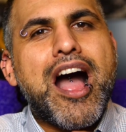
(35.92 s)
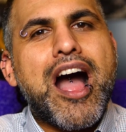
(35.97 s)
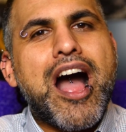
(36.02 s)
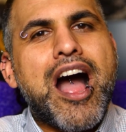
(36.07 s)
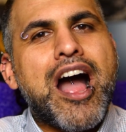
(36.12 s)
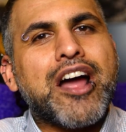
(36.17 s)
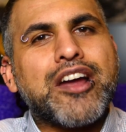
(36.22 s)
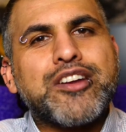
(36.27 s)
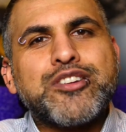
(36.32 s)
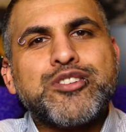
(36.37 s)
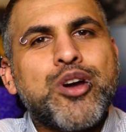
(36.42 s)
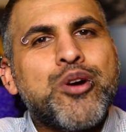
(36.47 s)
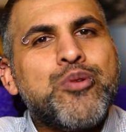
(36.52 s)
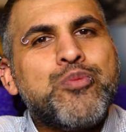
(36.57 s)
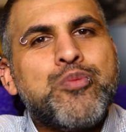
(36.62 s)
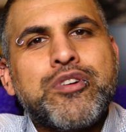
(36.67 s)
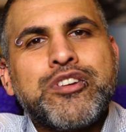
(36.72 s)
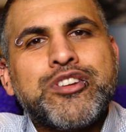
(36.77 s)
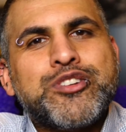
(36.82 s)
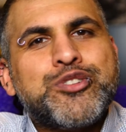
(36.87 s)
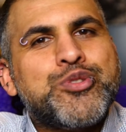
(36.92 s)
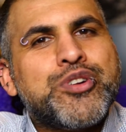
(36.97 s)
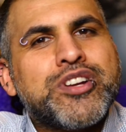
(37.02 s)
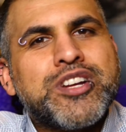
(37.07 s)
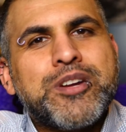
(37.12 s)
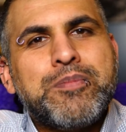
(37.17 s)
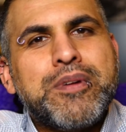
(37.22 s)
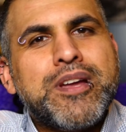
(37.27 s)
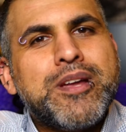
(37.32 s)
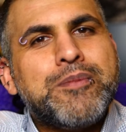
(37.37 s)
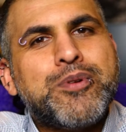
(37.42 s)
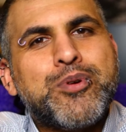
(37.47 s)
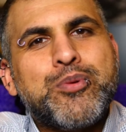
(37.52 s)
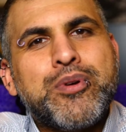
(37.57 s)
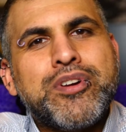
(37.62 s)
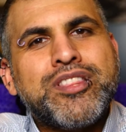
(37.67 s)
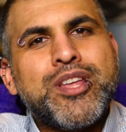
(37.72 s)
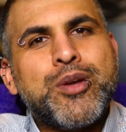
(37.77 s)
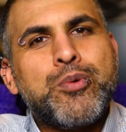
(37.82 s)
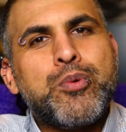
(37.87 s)
I don't want to trigger people
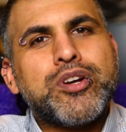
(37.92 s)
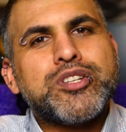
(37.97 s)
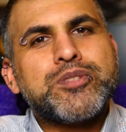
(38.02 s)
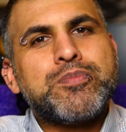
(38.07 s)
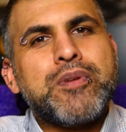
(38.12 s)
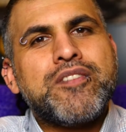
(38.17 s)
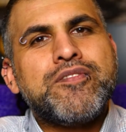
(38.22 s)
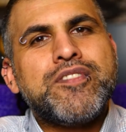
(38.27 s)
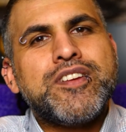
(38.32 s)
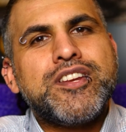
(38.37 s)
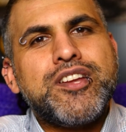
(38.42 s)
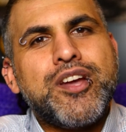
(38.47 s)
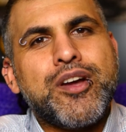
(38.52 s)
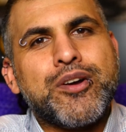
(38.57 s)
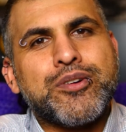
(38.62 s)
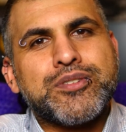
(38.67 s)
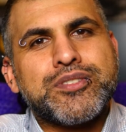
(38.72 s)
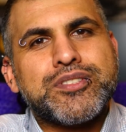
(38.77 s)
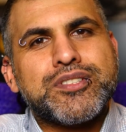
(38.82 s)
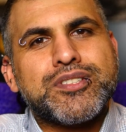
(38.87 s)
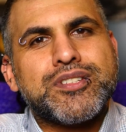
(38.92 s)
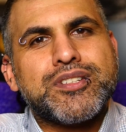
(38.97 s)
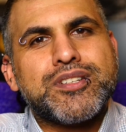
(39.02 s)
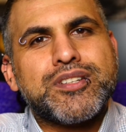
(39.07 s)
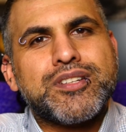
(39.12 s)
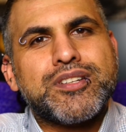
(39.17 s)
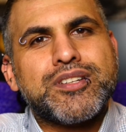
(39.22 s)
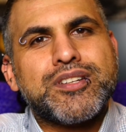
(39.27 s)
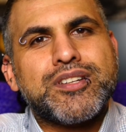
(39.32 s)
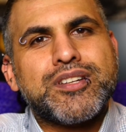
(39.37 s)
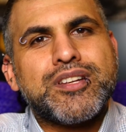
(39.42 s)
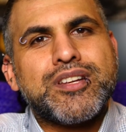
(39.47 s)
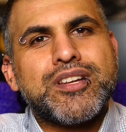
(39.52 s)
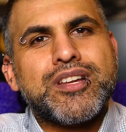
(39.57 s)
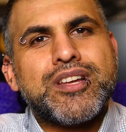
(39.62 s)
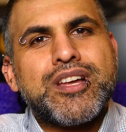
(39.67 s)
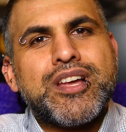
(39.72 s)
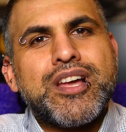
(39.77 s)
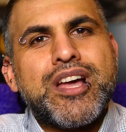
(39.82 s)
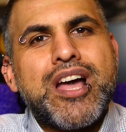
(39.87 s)
when they watch my videos.
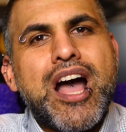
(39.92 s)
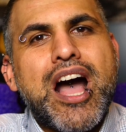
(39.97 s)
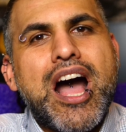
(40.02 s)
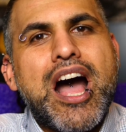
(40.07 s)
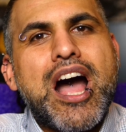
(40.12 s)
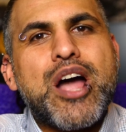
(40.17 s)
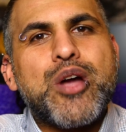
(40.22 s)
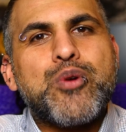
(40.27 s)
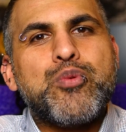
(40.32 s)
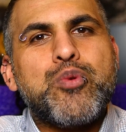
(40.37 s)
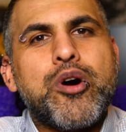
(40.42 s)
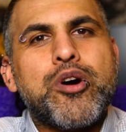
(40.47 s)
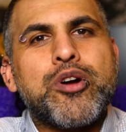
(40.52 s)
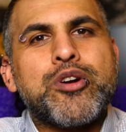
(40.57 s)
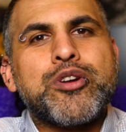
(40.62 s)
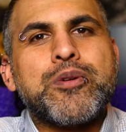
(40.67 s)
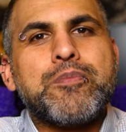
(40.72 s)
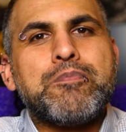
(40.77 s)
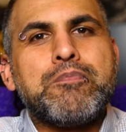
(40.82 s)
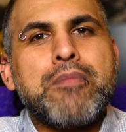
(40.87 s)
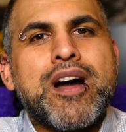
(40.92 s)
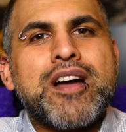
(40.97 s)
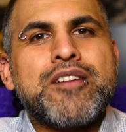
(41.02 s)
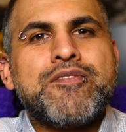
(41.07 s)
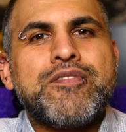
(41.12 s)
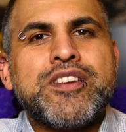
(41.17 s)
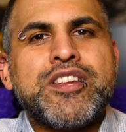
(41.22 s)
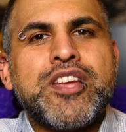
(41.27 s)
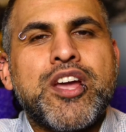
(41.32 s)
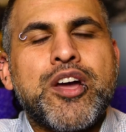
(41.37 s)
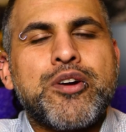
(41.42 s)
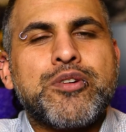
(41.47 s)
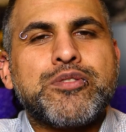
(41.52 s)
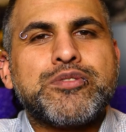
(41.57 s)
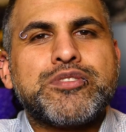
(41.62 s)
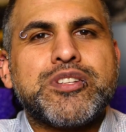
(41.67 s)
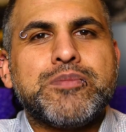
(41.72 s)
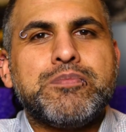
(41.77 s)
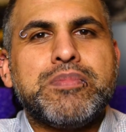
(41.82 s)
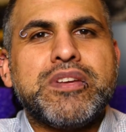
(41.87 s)
I want my
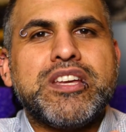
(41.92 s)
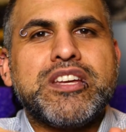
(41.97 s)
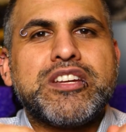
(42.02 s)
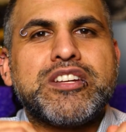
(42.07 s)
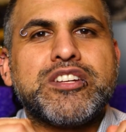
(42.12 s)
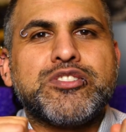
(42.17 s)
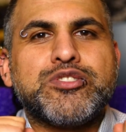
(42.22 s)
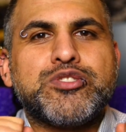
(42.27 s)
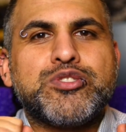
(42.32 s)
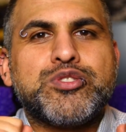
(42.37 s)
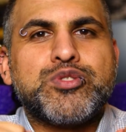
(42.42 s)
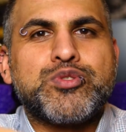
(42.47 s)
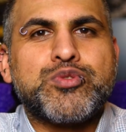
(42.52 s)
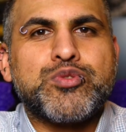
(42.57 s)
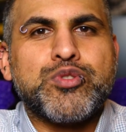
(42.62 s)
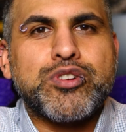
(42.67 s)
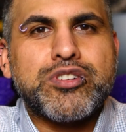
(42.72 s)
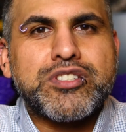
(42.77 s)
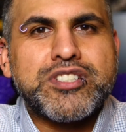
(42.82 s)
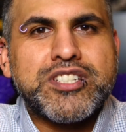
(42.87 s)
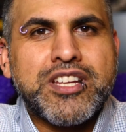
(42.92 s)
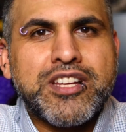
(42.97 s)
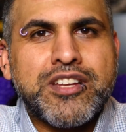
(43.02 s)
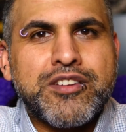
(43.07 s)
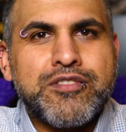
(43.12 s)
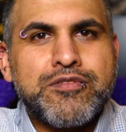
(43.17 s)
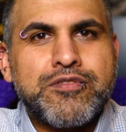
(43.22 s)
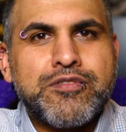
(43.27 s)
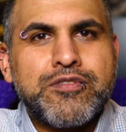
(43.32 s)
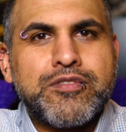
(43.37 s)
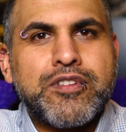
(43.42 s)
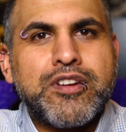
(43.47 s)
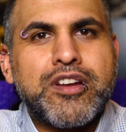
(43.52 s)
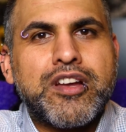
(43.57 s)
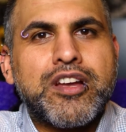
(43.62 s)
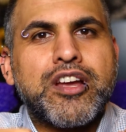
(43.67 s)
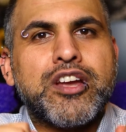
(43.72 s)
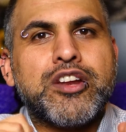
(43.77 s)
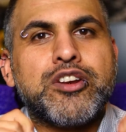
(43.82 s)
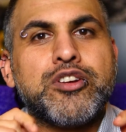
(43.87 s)
videos to be constructive
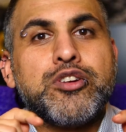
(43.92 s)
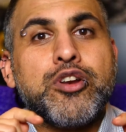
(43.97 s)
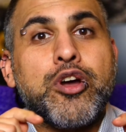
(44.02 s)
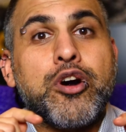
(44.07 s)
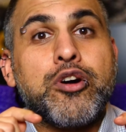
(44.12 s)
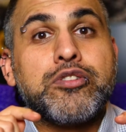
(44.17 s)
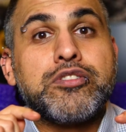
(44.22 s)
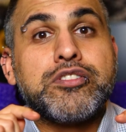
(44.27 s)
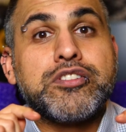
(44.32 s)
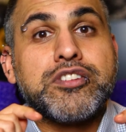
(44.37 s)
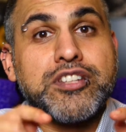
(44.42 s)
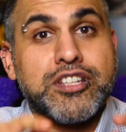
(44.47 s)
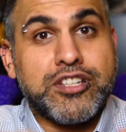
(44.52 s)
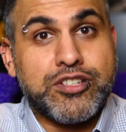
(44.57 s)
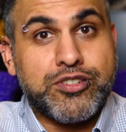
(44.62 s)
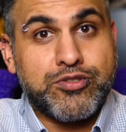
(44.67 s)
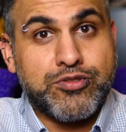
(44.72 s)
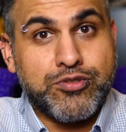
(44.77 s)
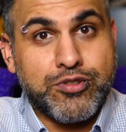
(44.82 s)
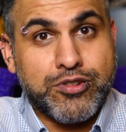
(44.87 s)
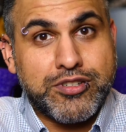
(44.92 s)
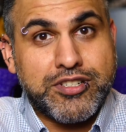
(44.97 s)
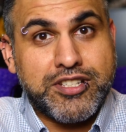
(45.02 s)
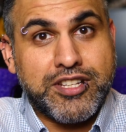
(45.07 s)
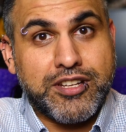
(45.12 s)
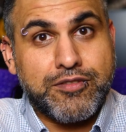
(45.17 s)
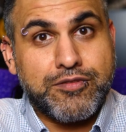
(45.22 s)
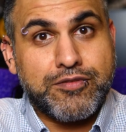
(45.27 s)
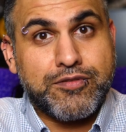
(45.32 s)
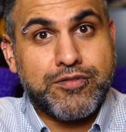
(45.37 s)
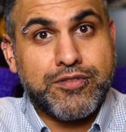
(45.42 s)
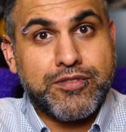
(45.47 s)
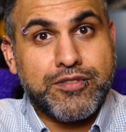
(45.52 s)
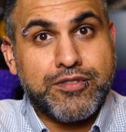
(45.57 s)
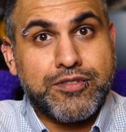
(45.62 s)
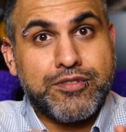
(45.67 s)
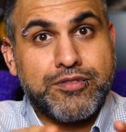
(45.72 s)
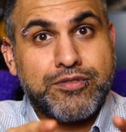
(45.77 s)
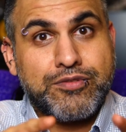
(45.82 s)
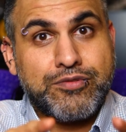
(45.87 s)
and not destructive,
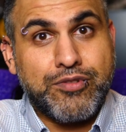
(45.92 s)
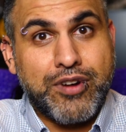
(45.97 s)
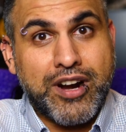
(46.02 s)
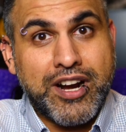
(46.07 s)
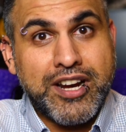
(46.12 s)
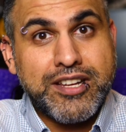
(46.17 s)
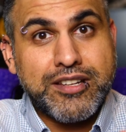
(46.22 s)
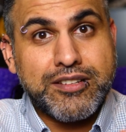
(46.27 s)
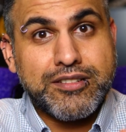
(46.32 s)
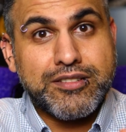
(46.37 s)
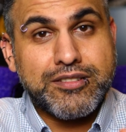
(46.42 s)
right?